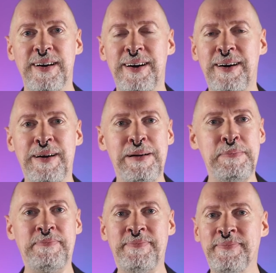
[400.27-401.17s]

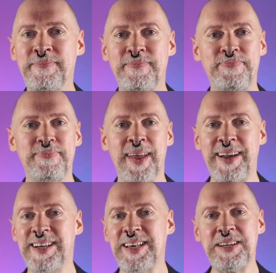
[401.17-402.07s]
Um I
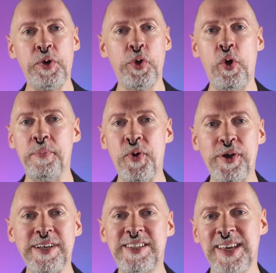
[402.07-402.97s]
guess I don't know what
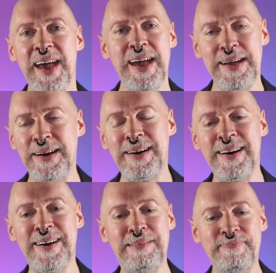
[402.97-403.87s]
more to say.
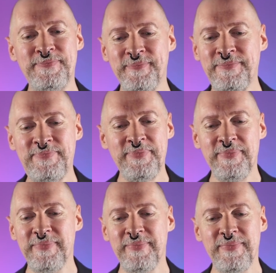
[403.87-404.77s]
Uh
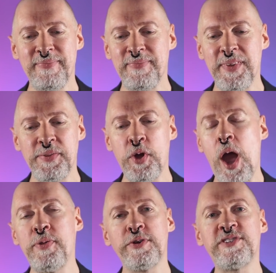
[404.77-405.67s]
there
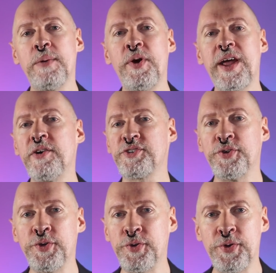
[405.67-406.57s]
uh, there's someone else
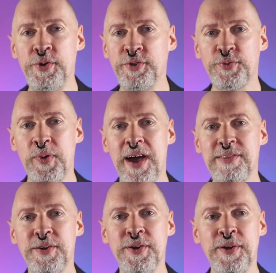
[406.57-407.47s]
who who is
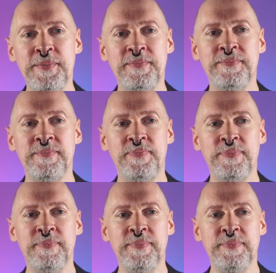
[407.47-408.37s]
rather
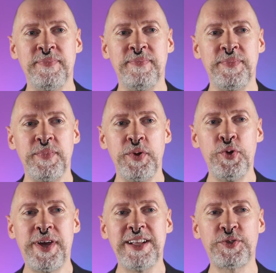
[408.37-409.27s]

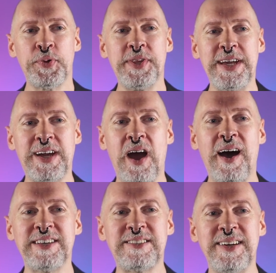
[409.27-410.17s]
who gets really
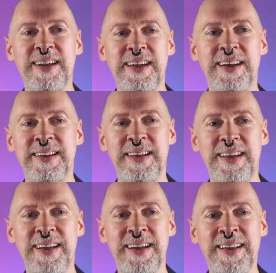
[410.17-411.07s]
caustic in
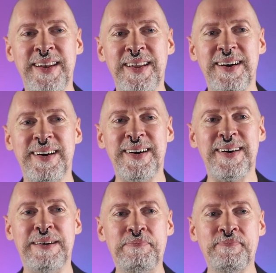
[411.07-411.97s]
in
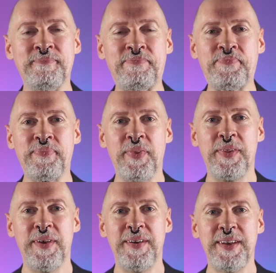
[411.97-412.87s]
uh,
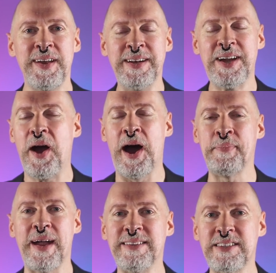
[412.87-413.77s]
in
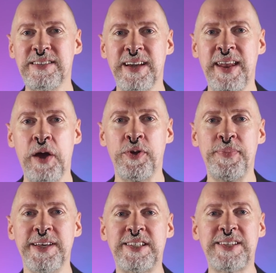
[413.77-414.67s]
comments, and that would
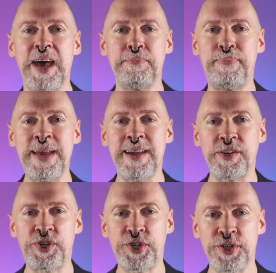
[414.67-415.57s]
be Seb
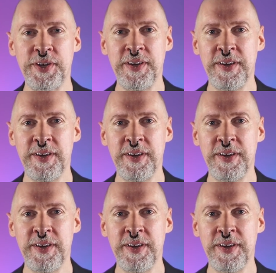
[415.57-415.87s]
Beach.